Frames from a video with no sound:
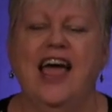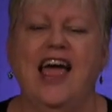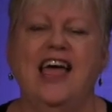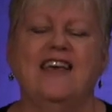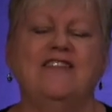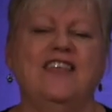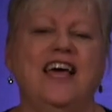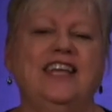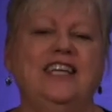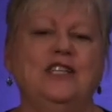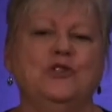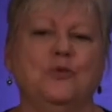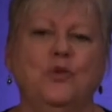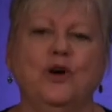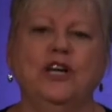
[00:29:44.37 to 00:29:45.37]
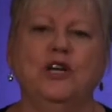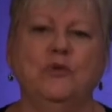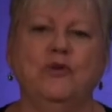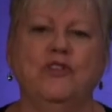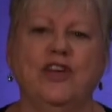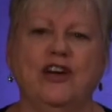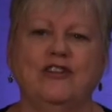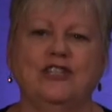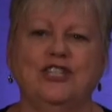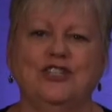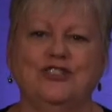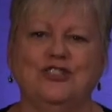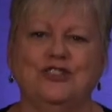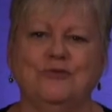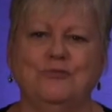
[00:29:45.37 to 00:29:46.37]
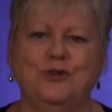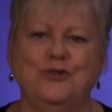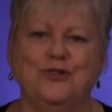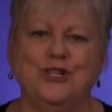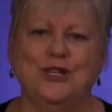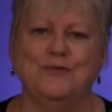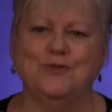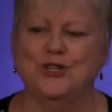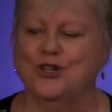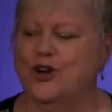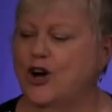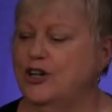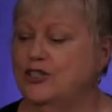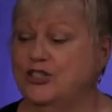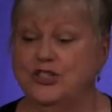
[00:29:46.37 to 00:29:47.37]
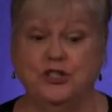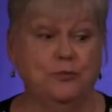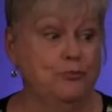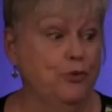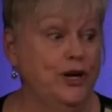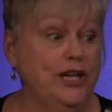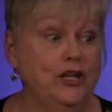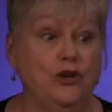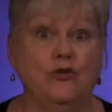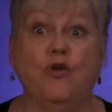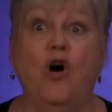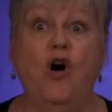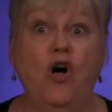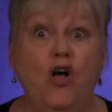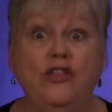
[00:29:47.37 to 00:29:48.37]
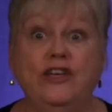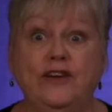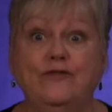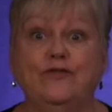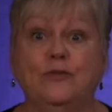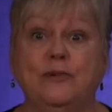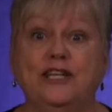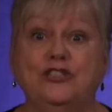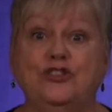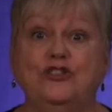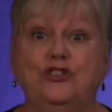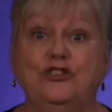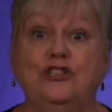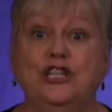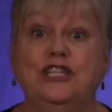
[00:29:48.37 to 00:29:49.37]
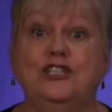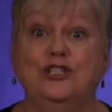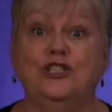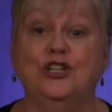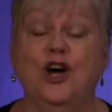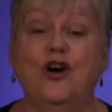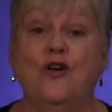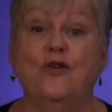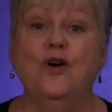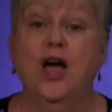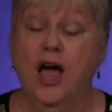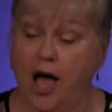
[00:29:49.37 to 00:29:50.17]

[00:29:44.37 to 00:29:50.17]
and that he's working with heritage museums and gardens to bring you all the information you need to know